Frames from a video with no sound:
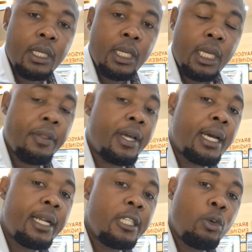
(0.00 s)
In the
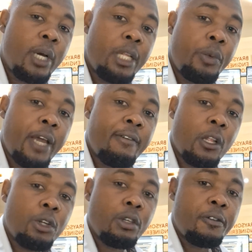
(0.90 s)
current world, we have a
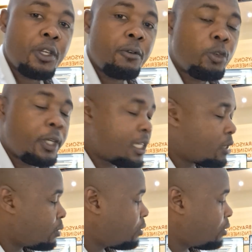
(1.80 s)
lot of softwares,